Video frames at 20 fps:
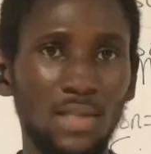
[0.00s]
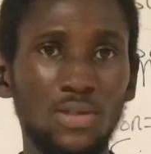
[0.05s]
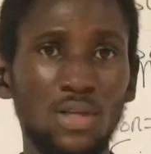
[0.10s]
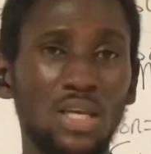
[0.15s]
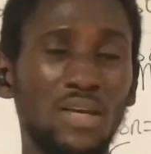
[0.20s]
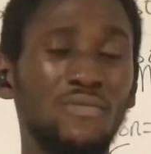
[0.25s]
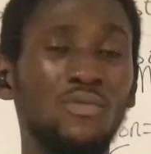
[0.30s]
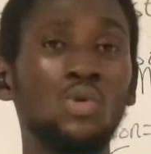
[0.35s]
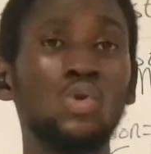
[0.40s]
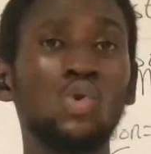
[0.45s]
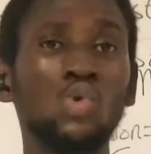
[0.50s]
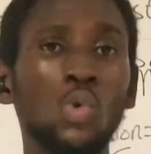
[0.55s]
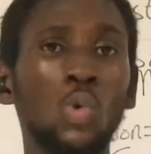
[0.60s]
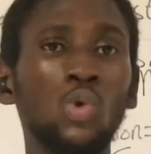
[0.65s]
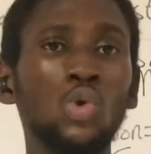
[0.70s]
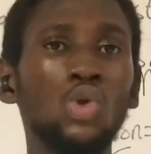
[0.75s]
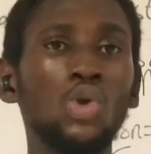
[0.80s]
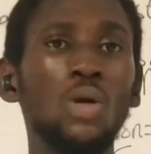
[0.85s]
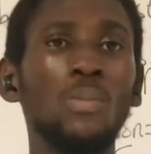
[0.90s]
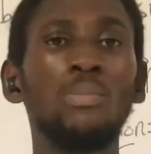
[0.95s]
to give you
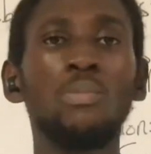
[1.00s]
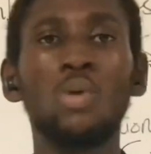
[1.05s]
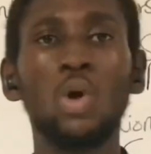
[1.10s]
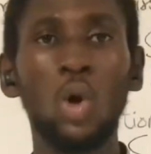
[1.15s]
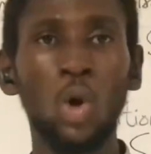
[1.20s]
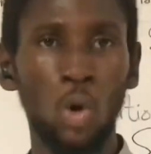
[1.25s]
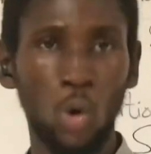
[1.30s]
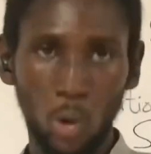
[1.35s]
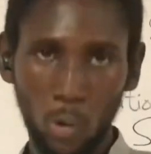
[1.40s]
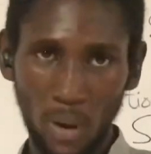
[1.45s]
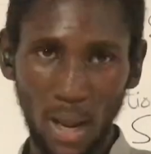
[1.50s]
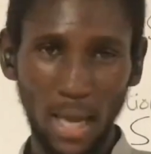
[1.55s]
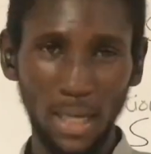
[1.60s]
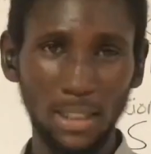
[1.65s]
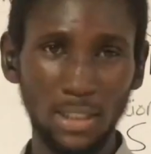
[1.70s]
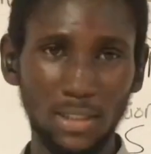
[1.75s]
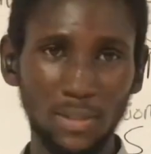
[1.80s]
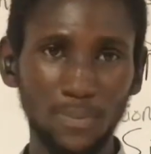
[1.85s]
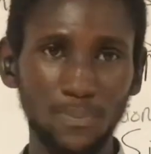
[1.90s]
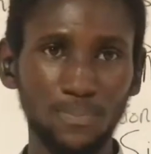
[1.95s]
sodium chloride.
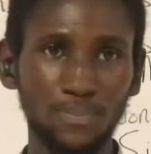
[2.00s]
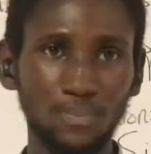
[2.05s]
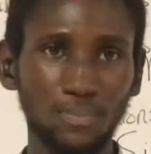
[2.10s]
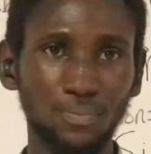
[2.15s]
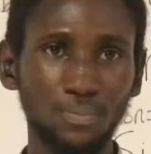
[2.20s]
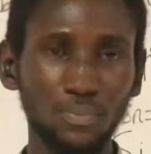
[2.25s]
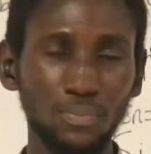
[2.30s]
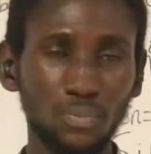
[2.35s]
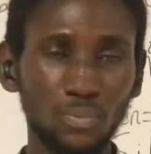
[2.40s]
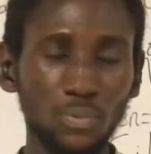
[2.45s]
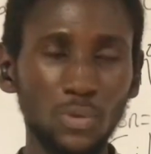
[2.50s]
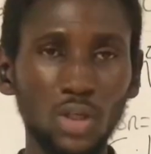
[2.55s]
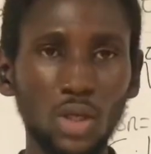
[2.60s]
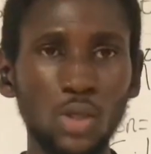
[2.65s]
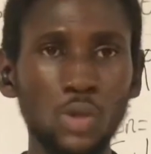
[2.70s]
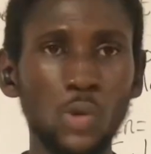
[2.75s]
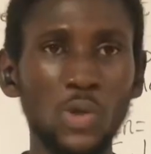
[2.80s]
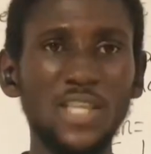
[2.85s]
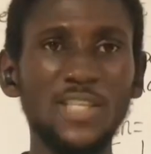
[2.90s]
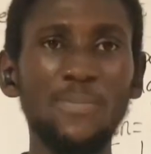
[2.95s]

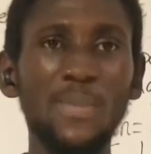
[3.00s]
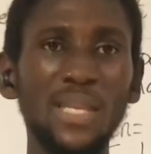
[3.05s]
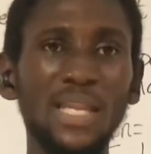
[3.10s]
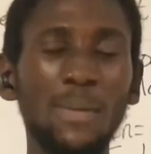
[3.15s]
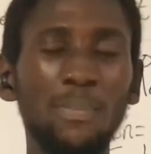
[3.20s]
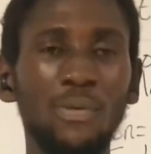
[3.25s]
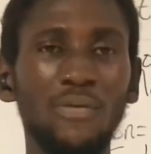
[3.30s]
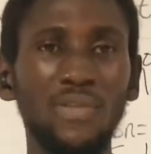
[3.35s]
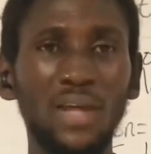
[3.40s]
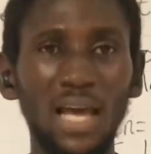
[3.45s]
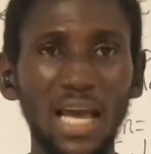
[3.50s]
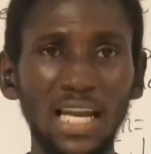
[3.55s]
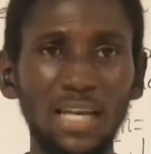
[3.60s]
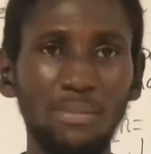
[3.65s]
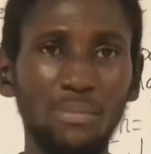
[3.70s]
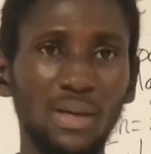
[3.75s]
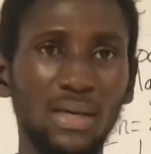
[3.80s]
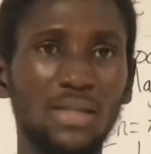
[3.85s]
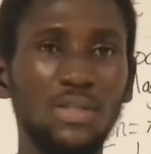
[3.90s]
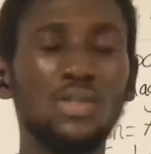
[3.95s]
So it's made up of the
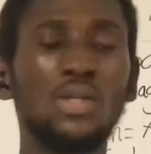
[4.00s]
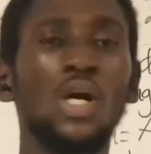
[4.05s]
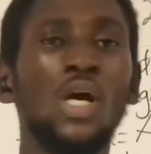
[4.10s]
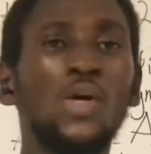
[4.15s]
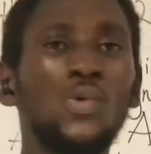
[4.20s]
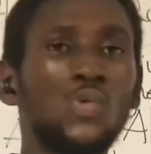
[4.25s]
elements